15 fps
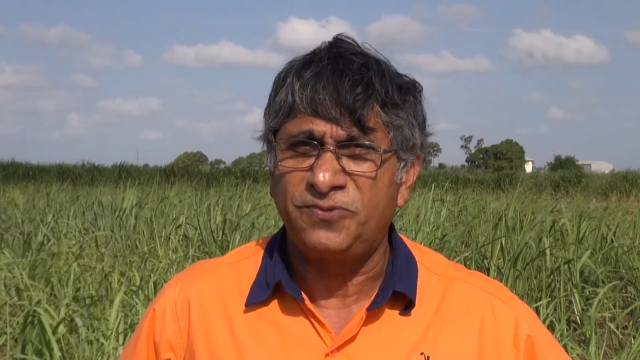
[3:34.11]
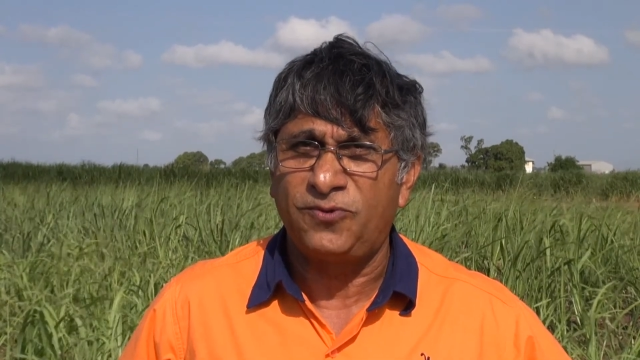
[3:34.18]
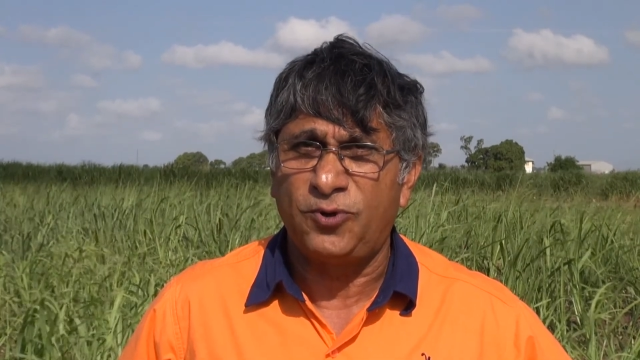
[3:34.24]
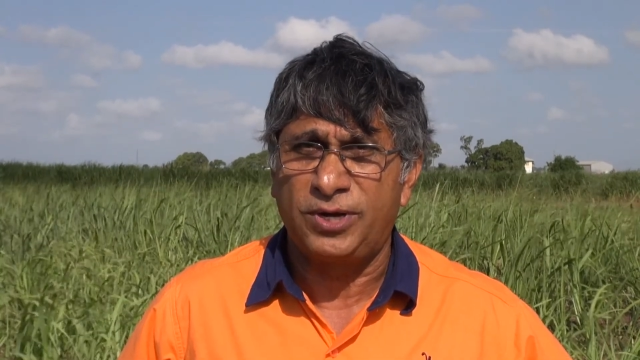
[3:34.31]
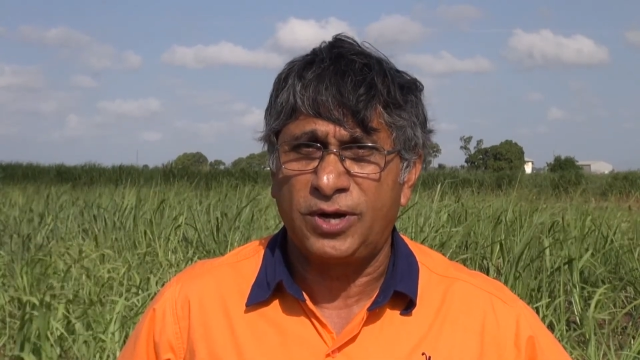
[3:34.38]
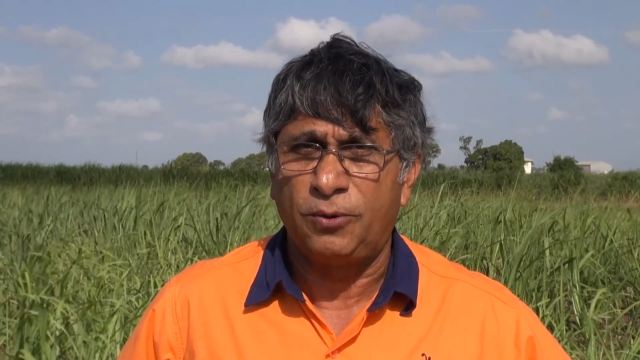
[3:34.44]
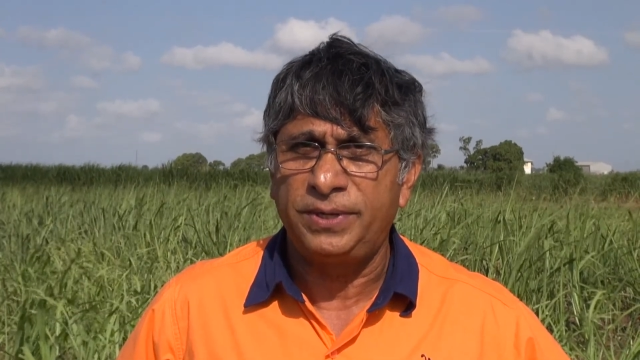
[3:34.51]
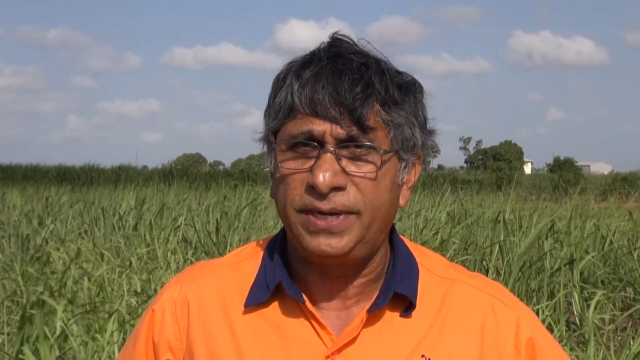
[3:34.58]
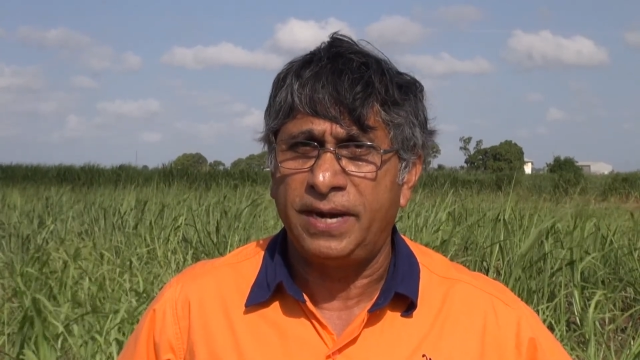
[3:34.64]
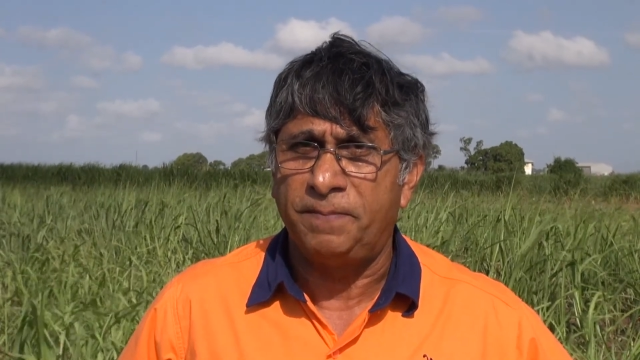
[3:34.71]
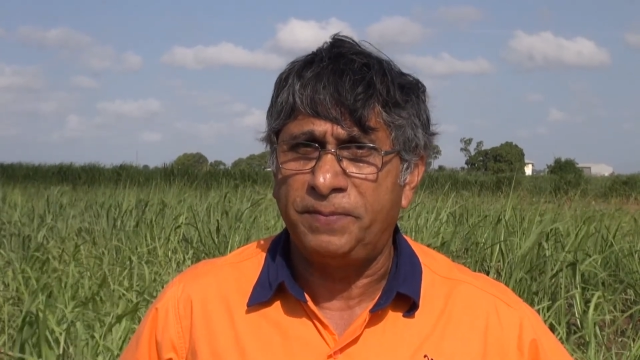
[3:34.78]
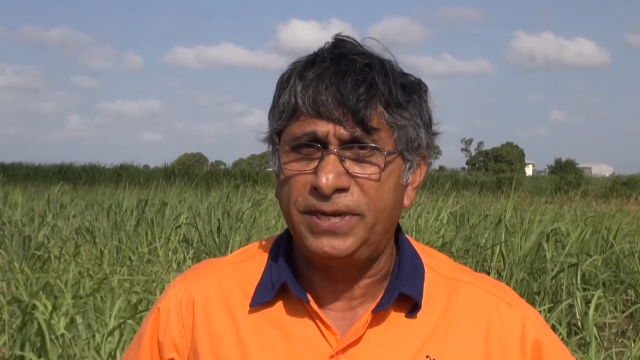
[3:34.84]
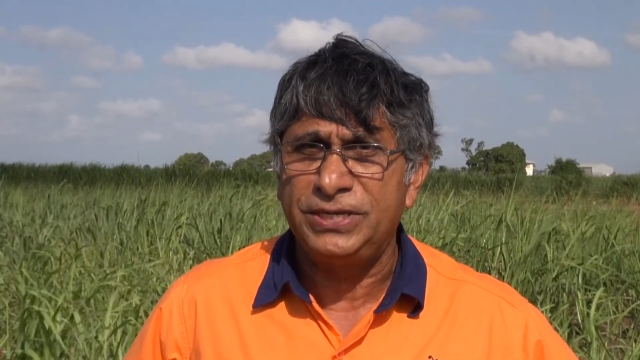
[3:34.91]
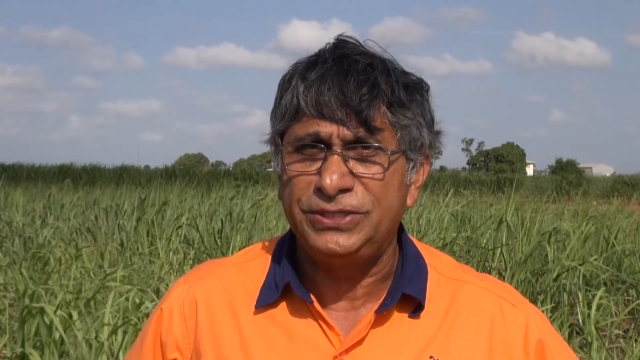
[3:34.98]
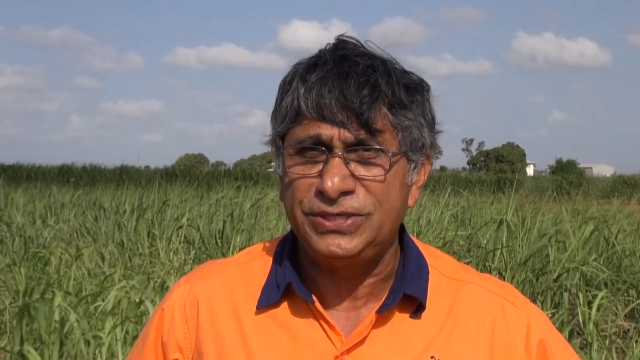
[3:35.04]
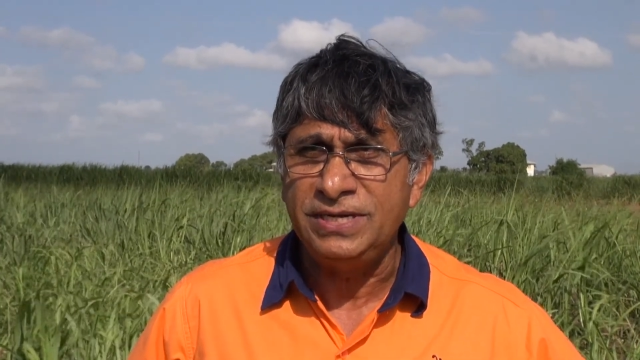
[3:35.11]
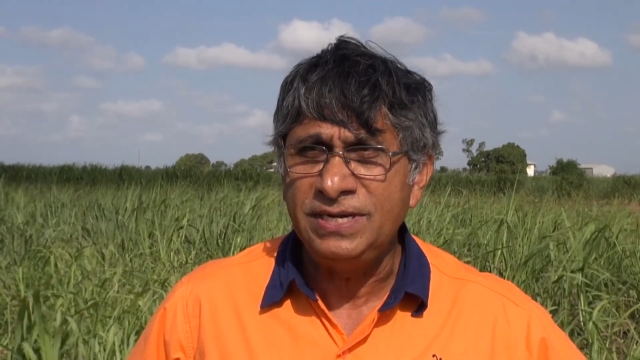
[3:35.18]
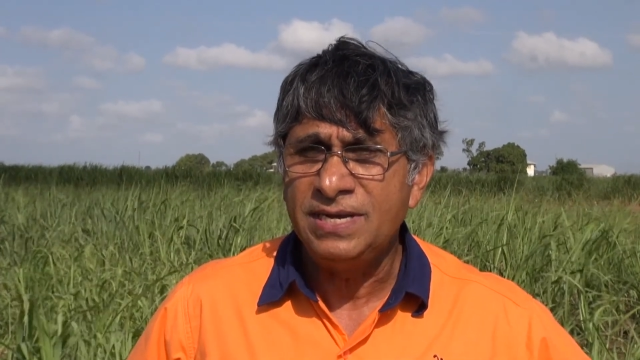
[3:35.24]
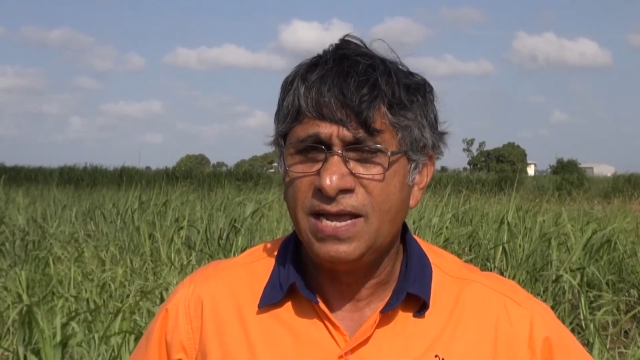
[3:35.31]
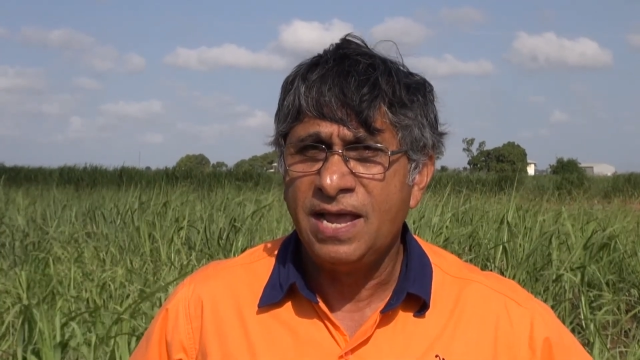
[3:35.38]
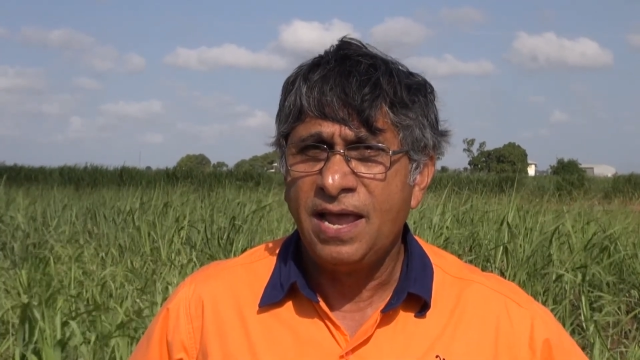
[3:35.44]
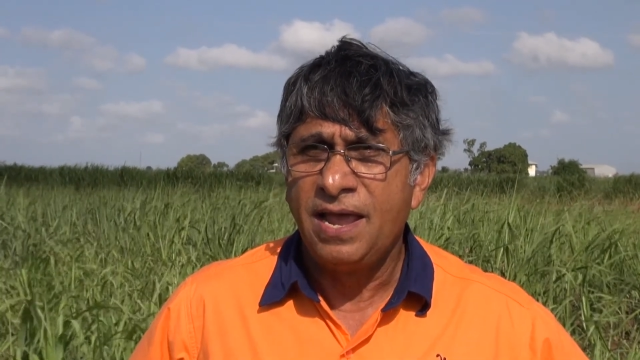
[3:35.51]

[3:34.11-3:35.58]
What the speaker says: for drought adaptation.